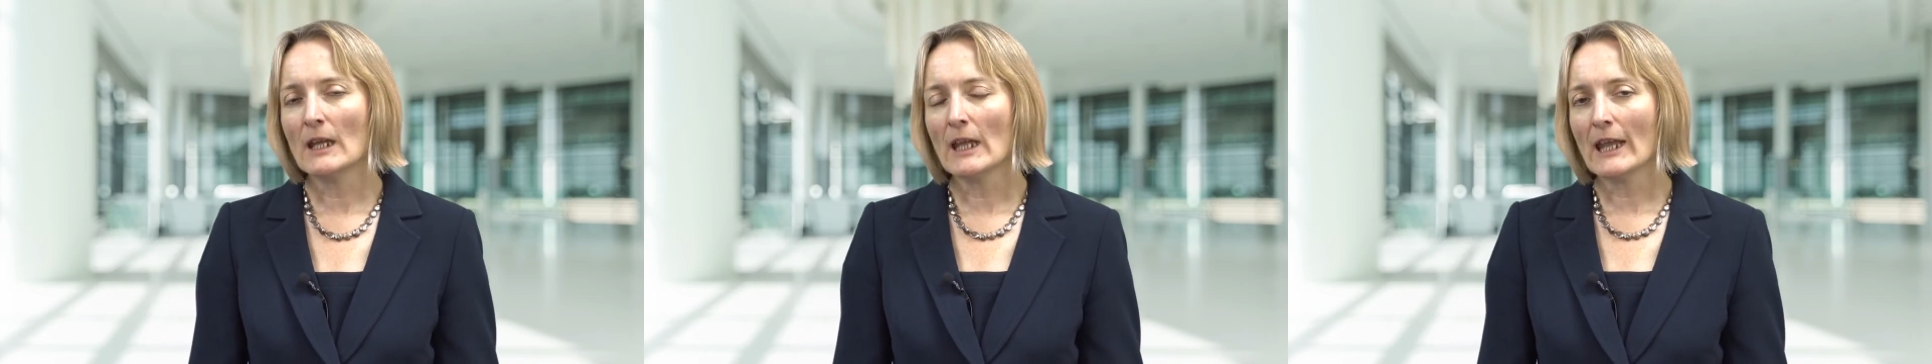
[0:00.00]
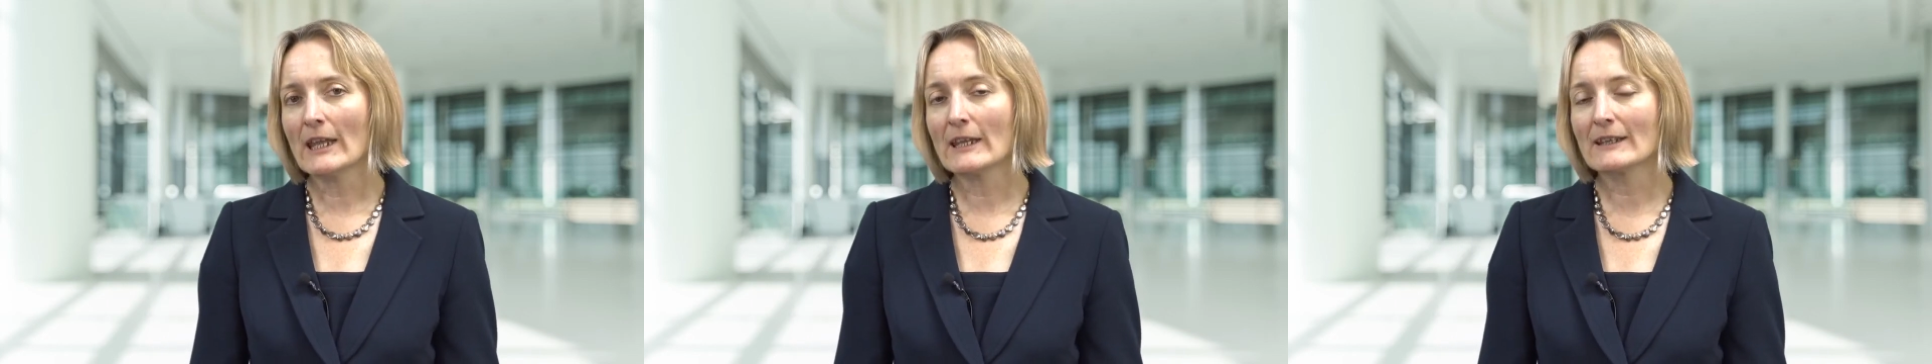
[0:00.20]

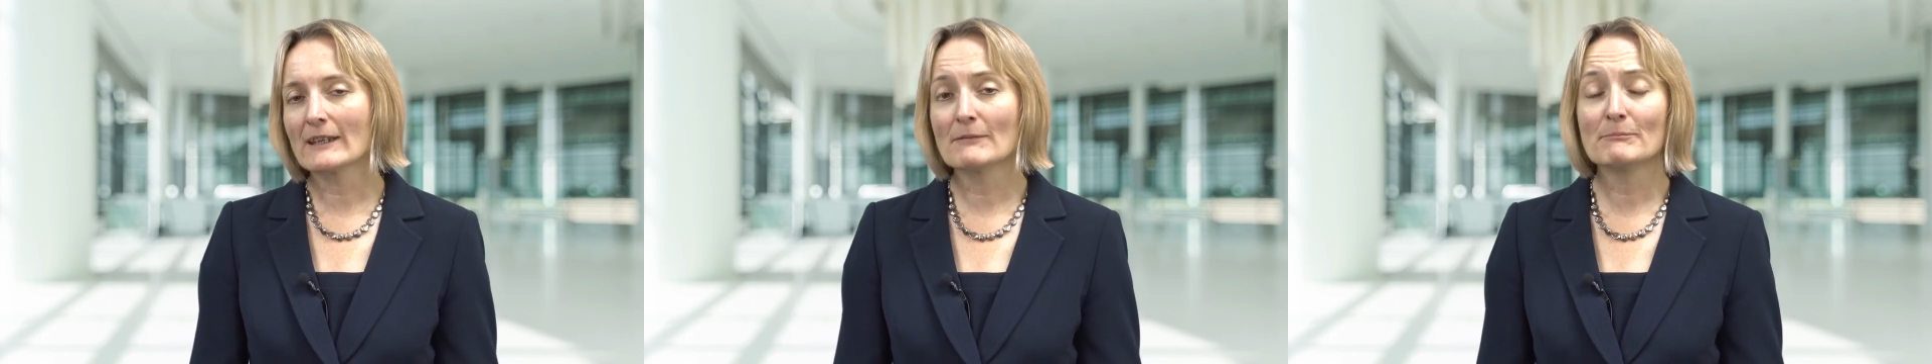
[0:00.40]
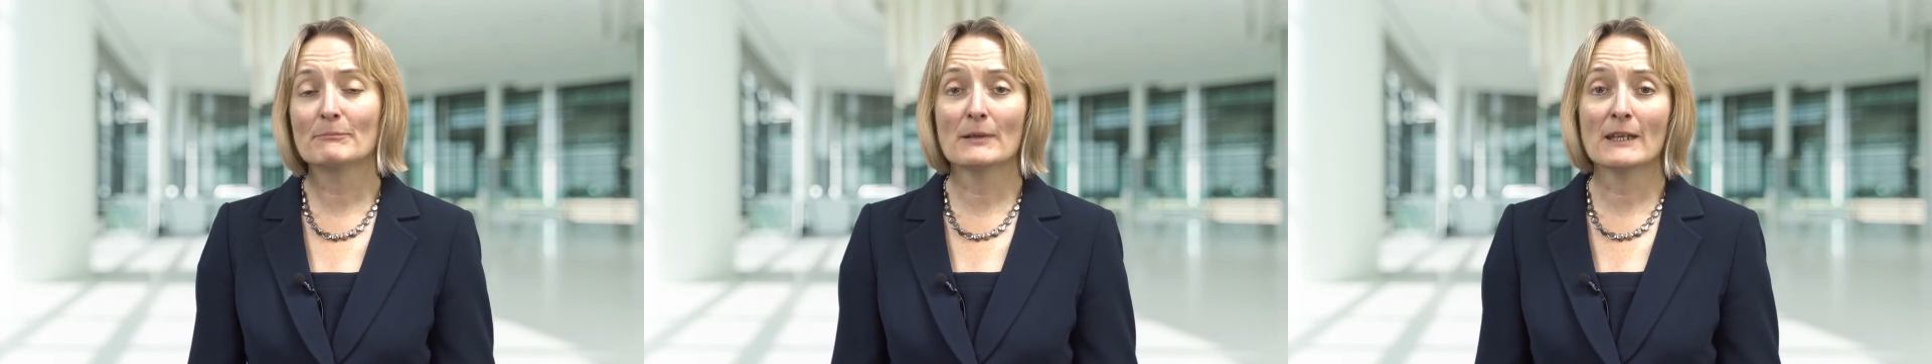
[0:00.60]
It
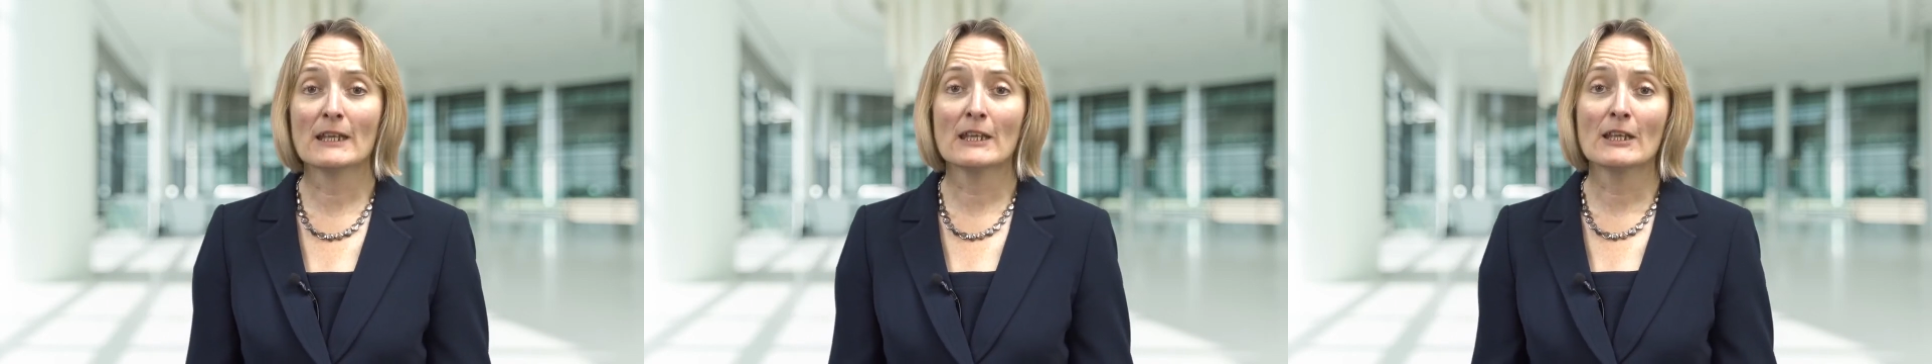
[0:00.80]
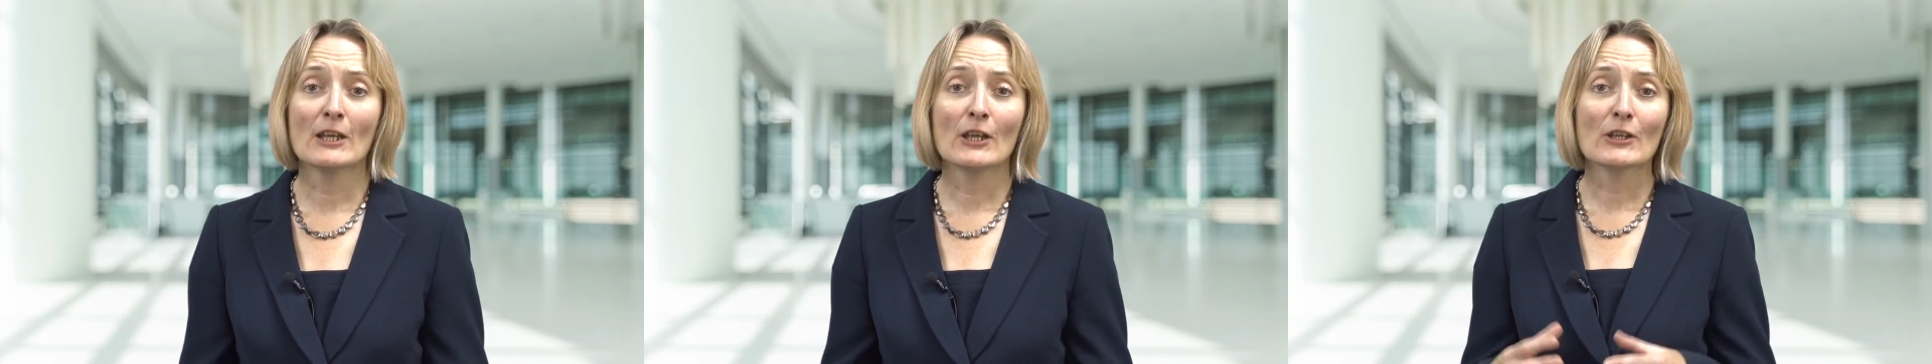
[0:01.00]
can
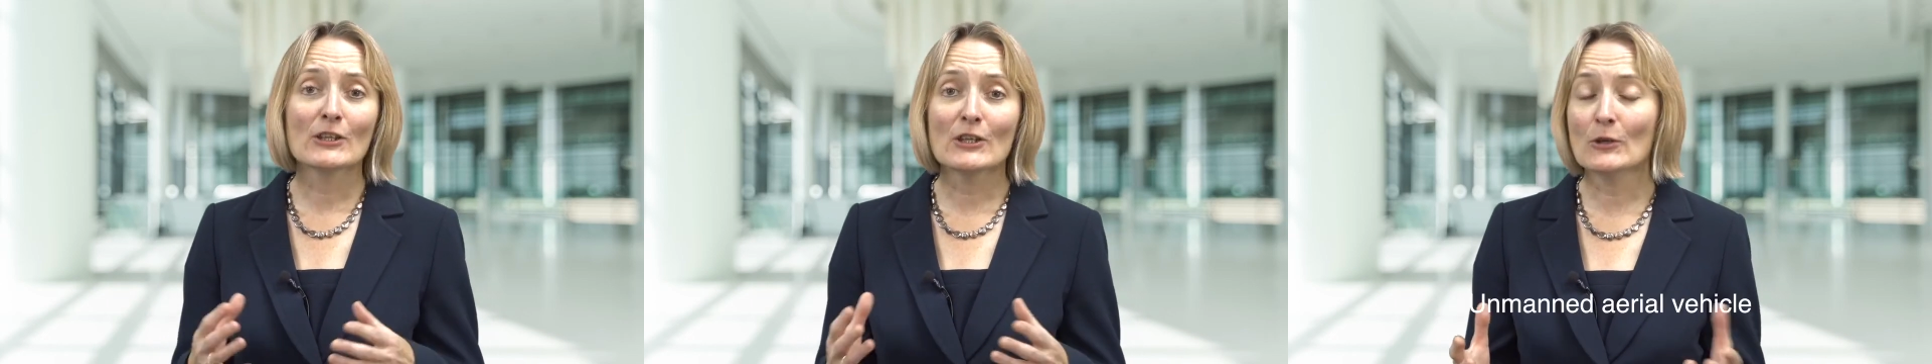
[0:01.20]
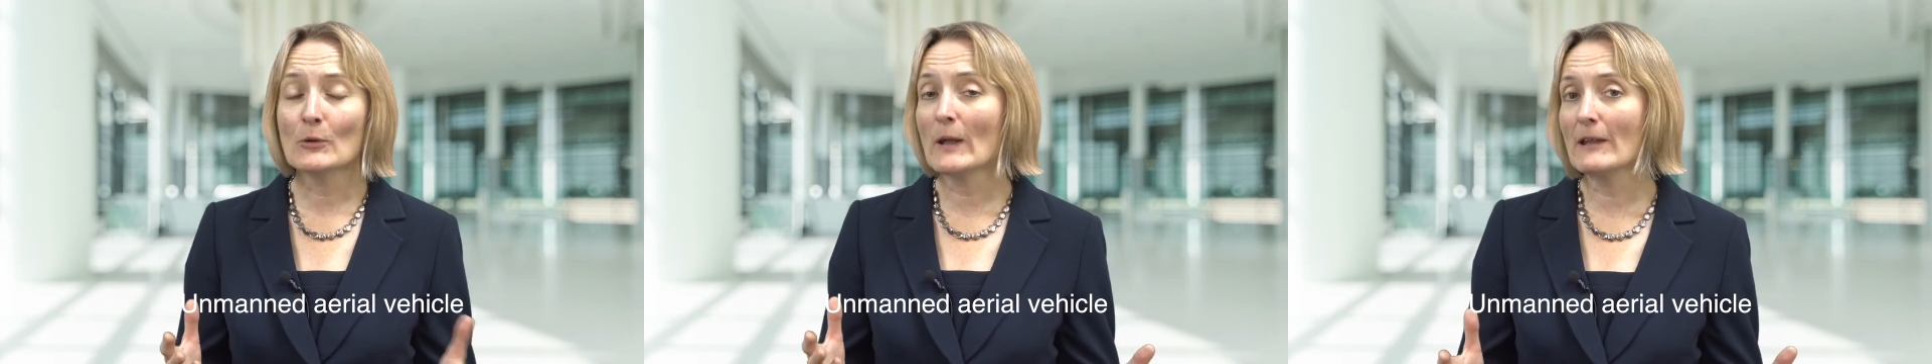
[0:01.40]
be
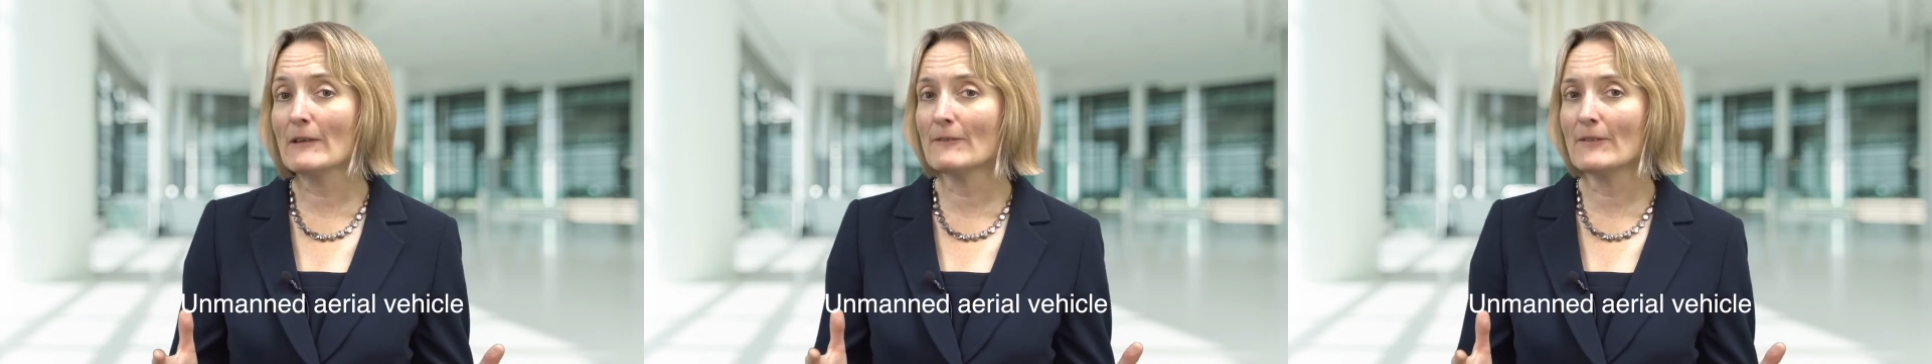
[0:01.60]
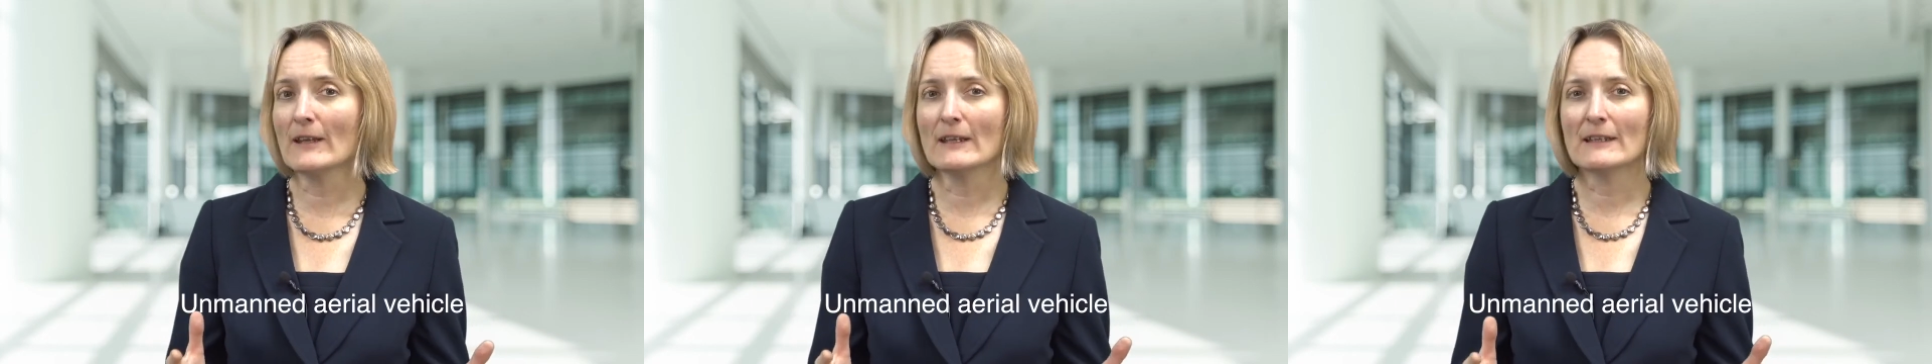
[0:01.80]

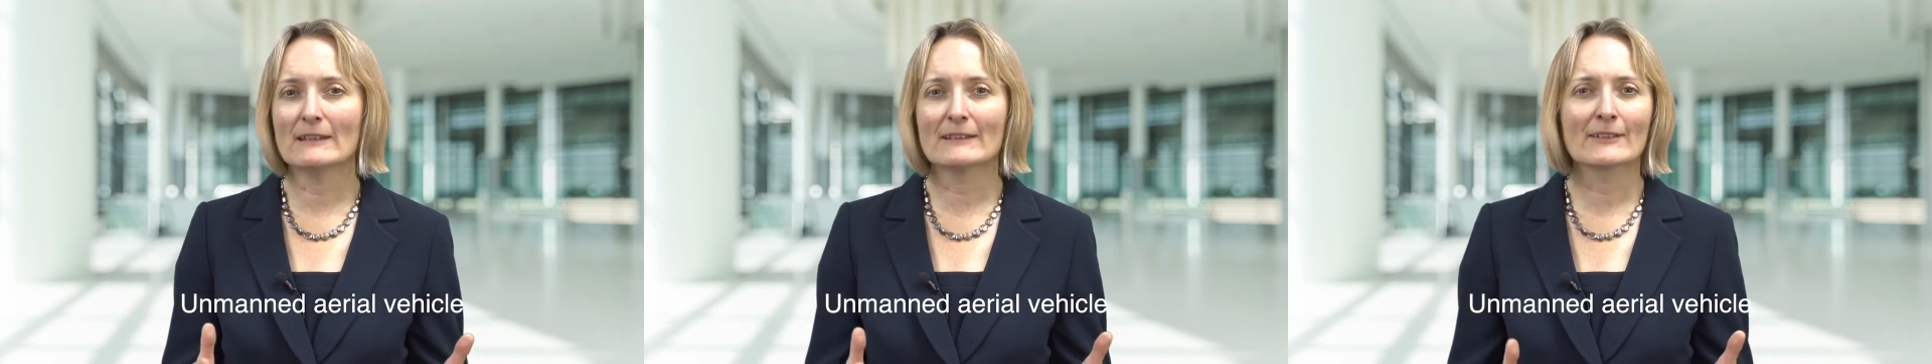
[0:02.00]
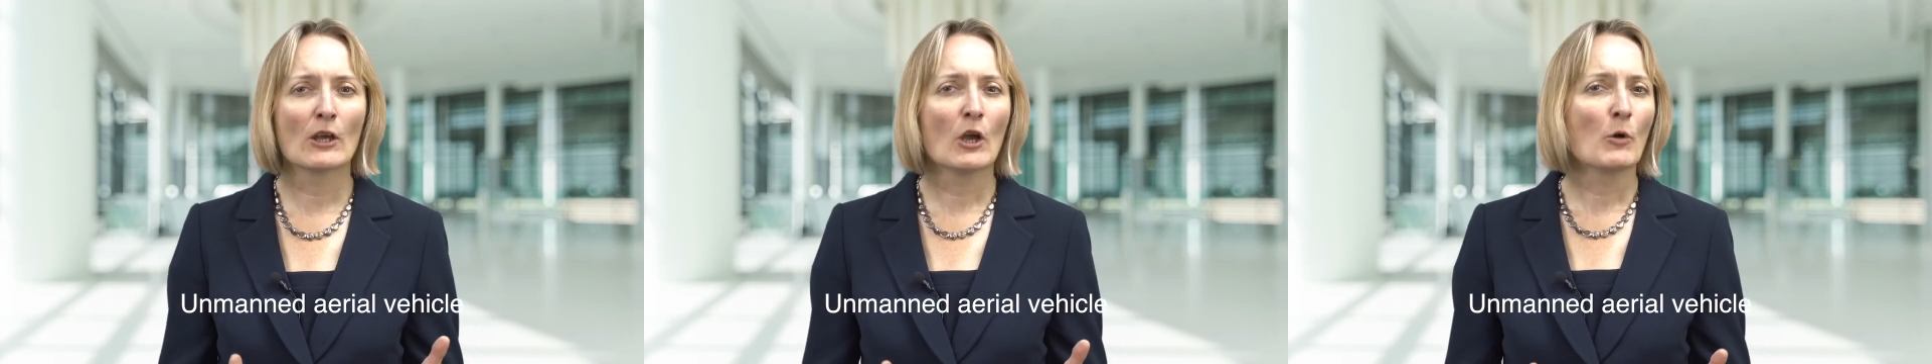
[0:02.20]

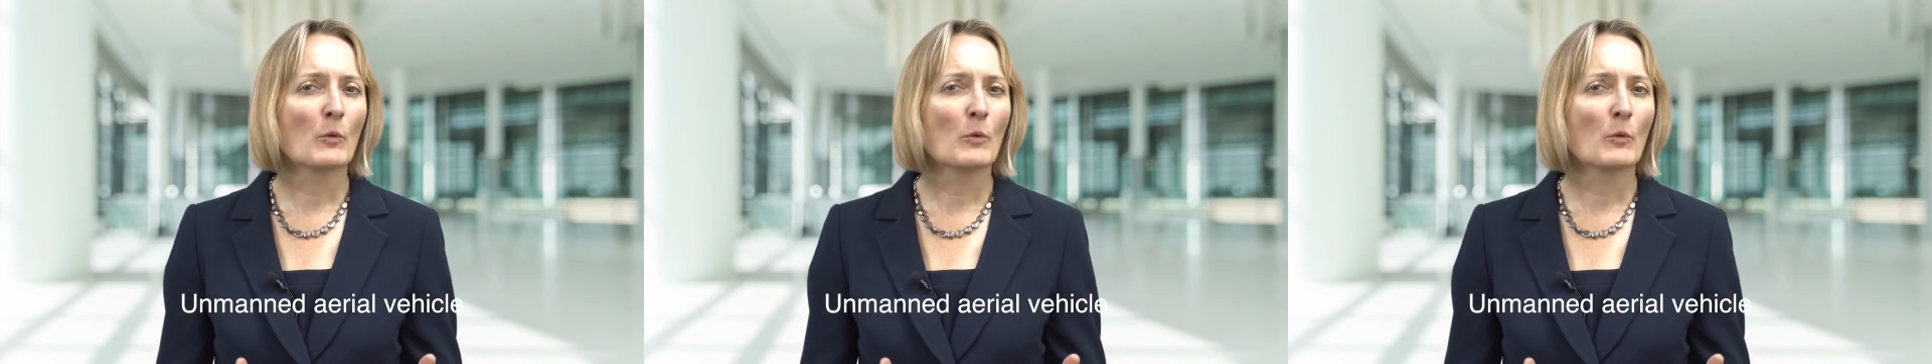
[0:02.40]
UAVs,